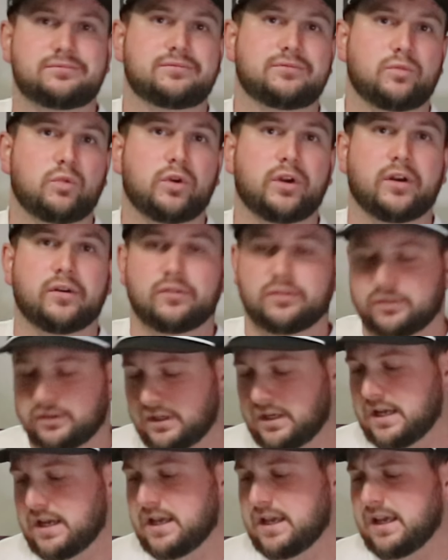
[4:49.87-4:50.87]
whatever.
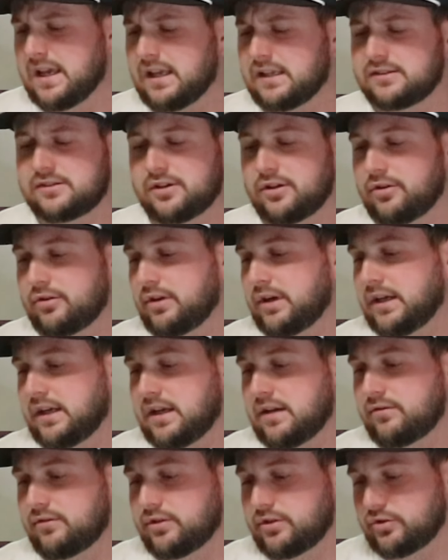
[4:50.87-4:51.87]
And so I
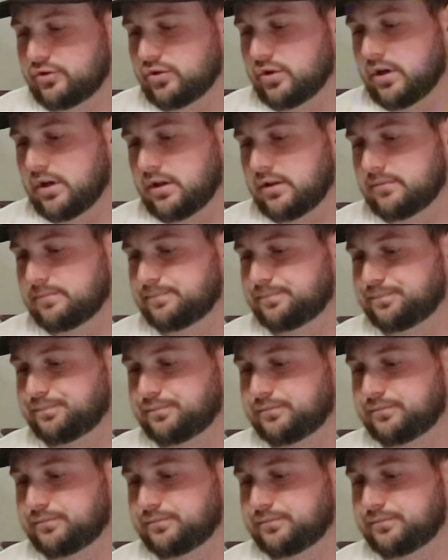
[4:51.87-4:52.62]
gave it a try.